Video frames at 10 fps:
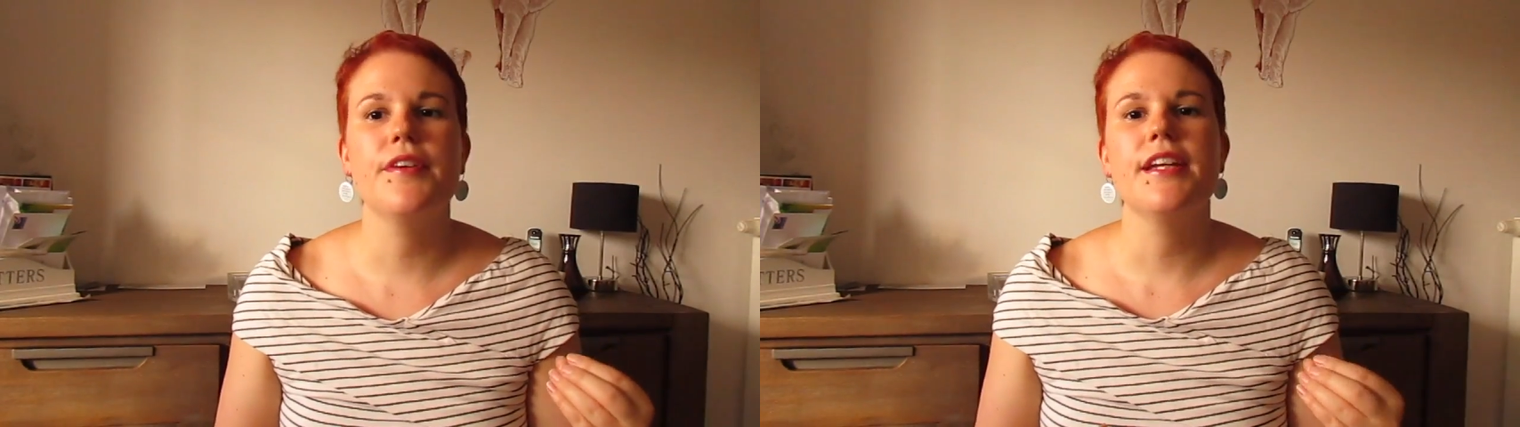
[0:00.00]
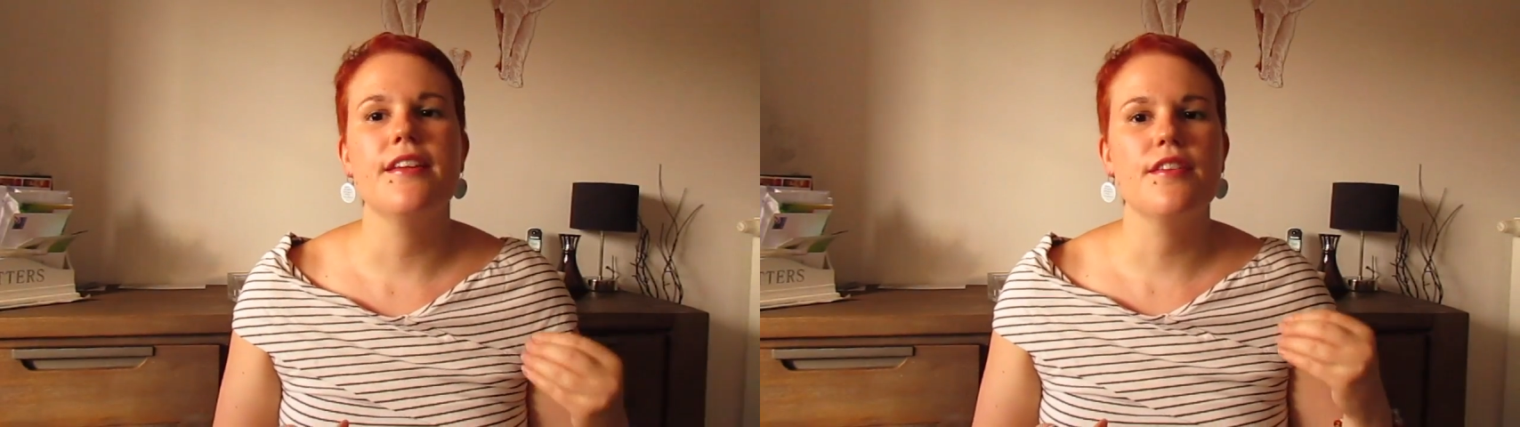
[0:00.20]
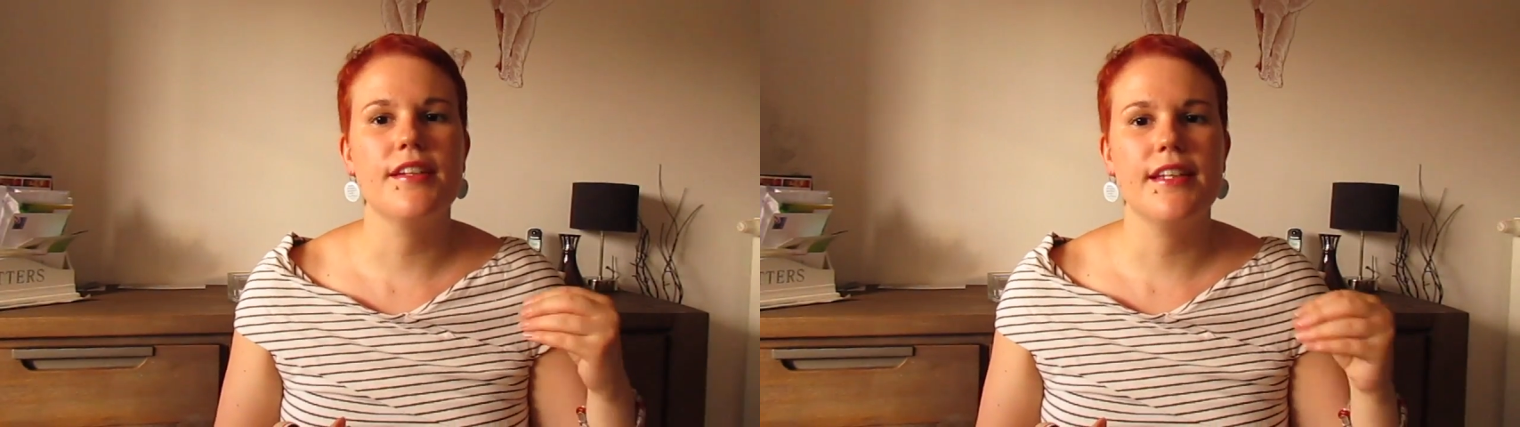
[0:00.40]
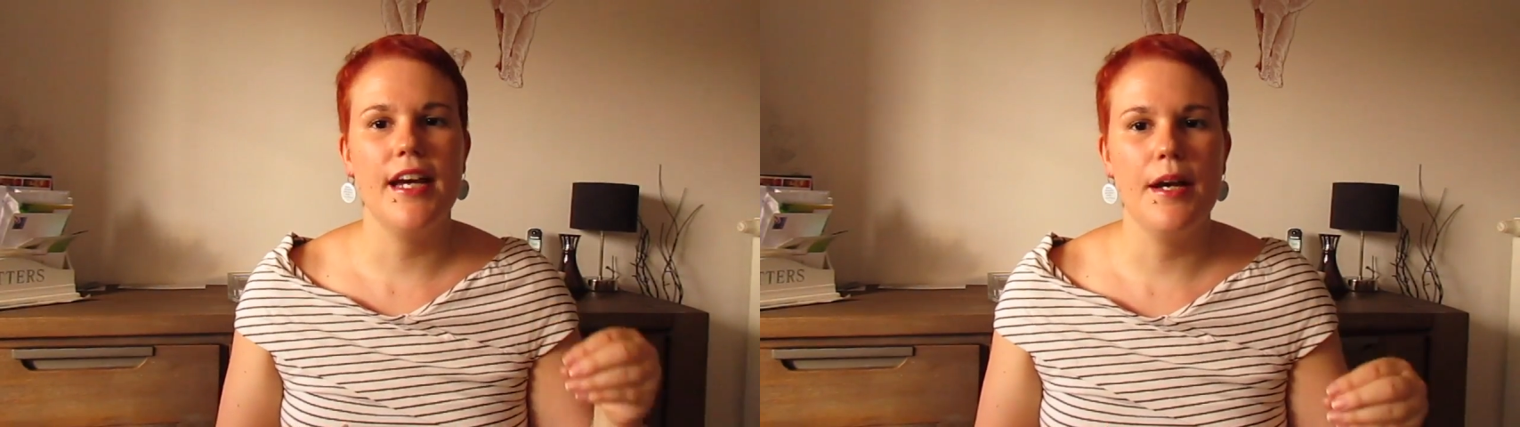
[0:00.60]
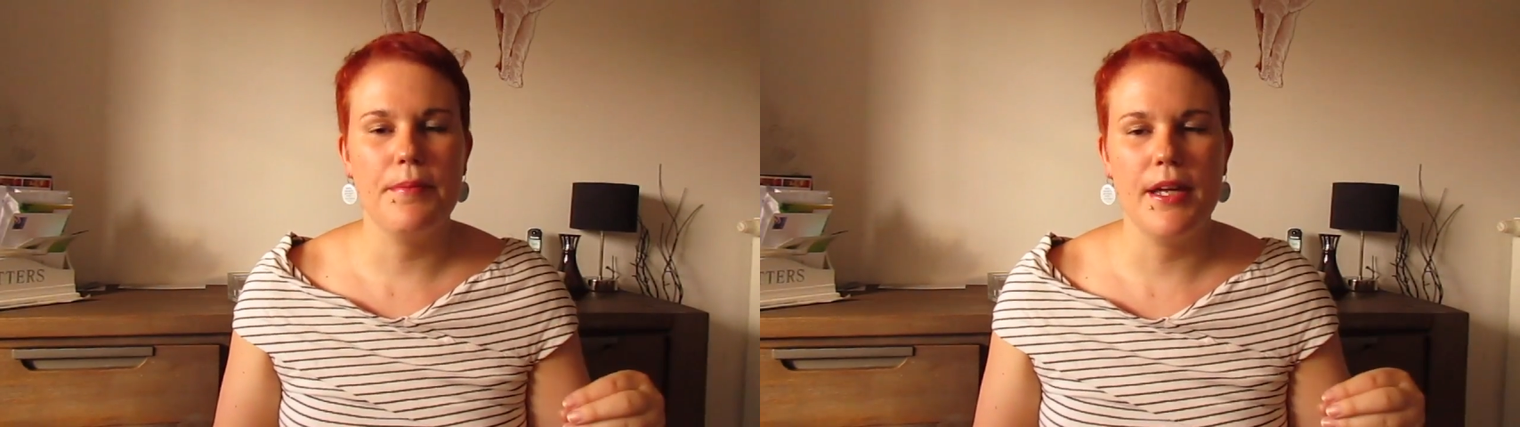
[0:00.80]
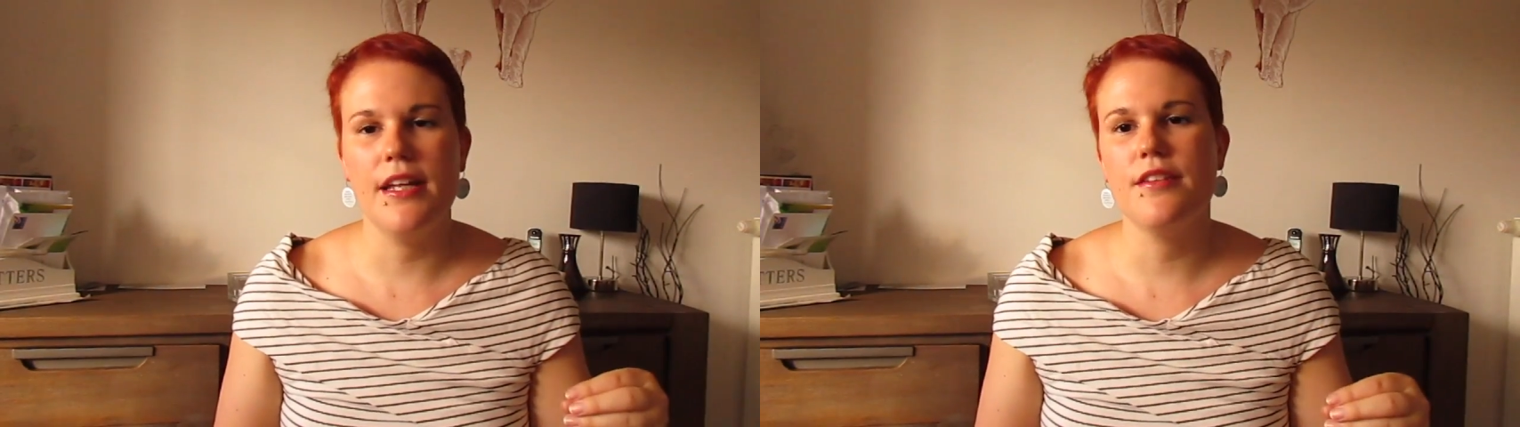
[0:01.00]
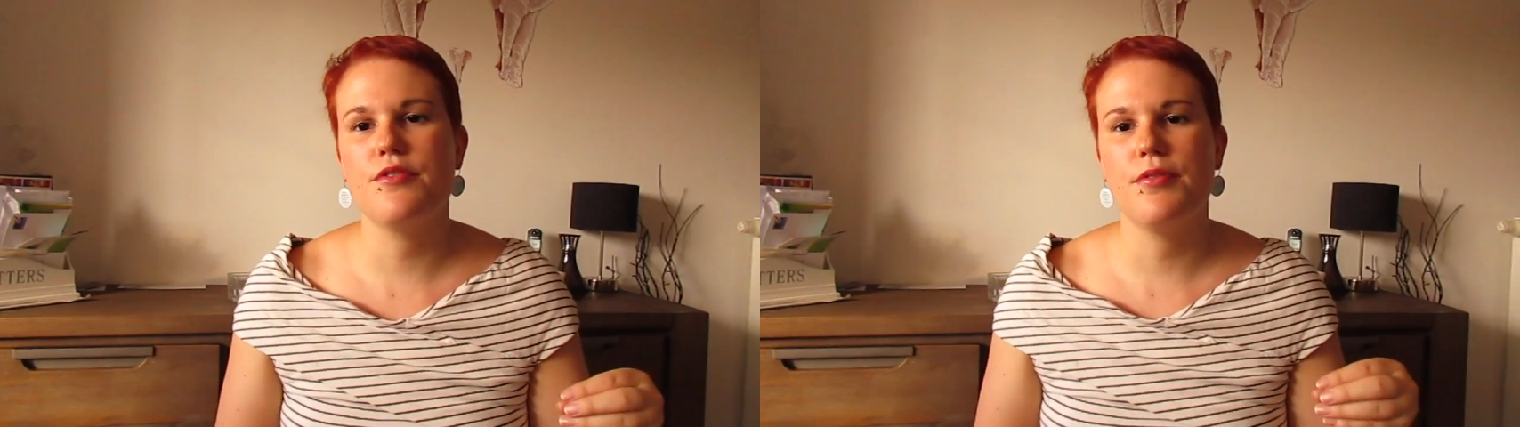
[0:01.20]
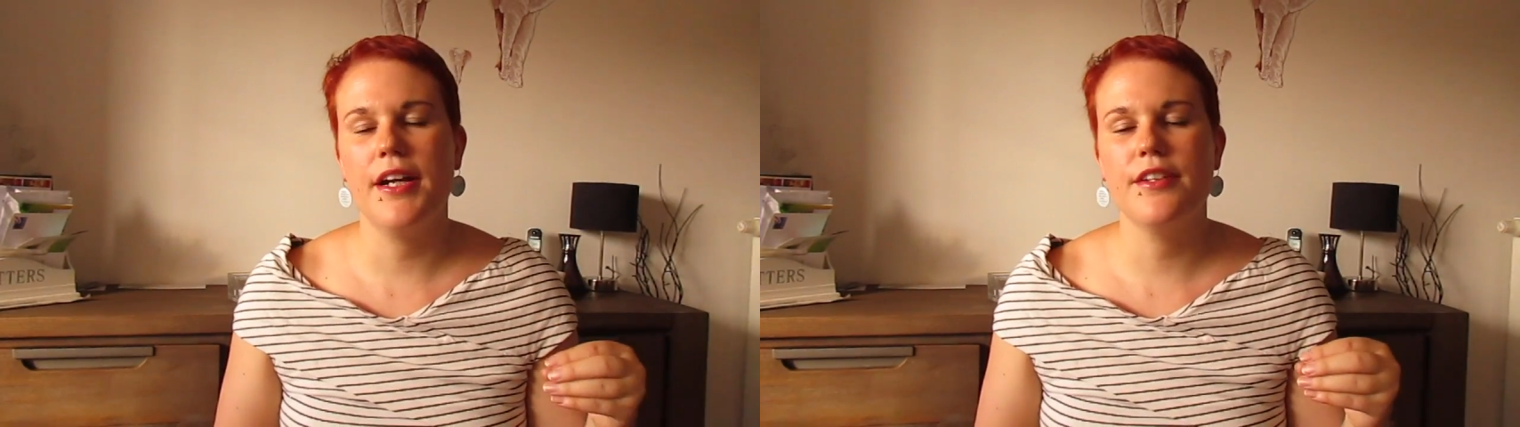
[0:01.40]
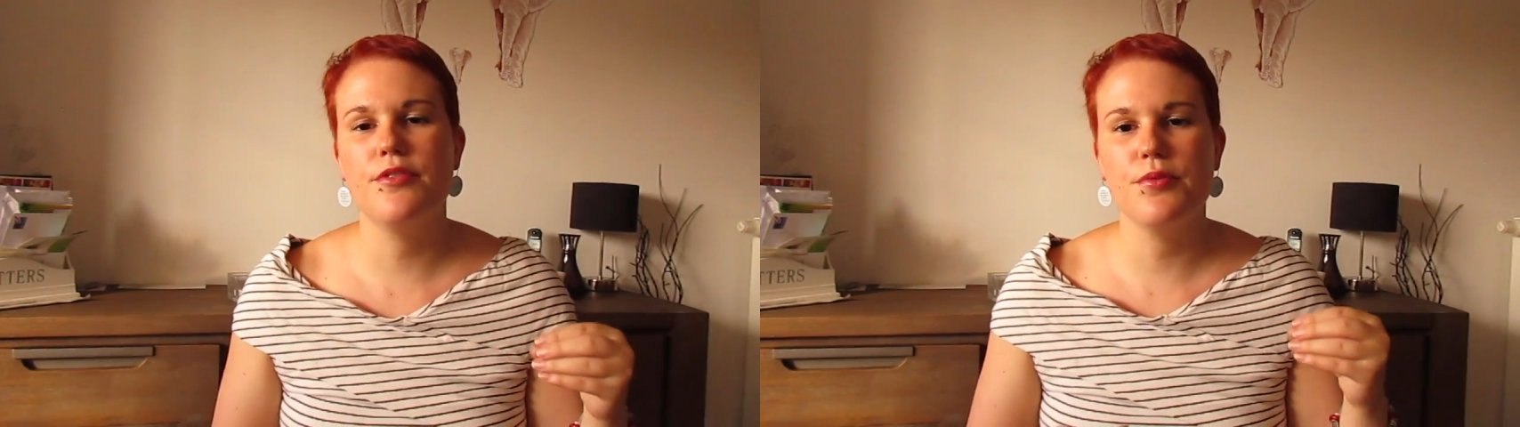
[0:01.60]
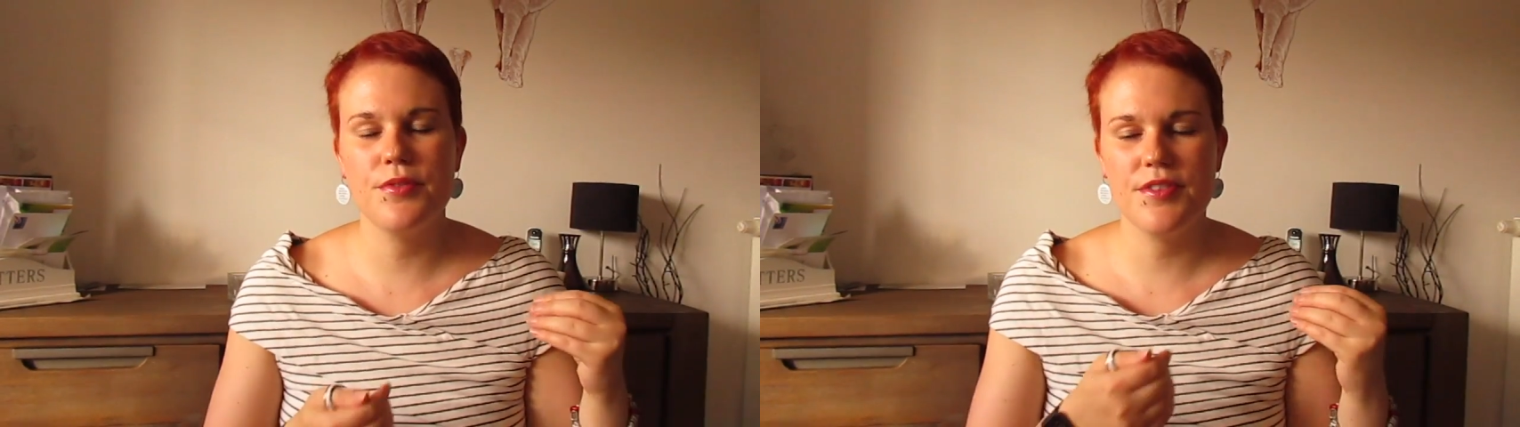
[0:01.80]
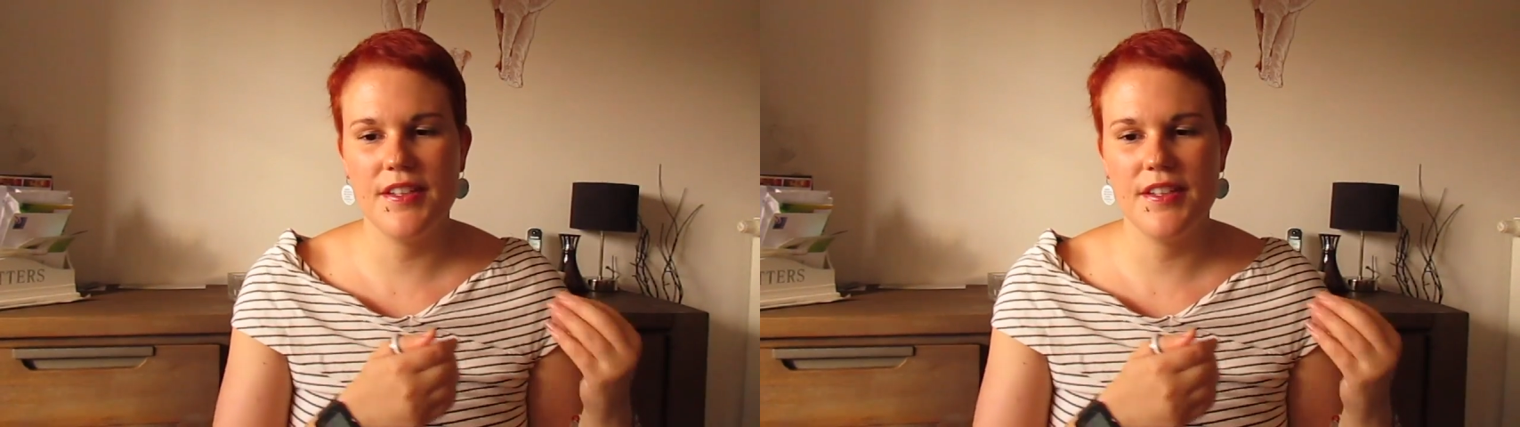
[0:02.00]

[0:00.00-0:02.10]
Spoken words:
in the cap and try to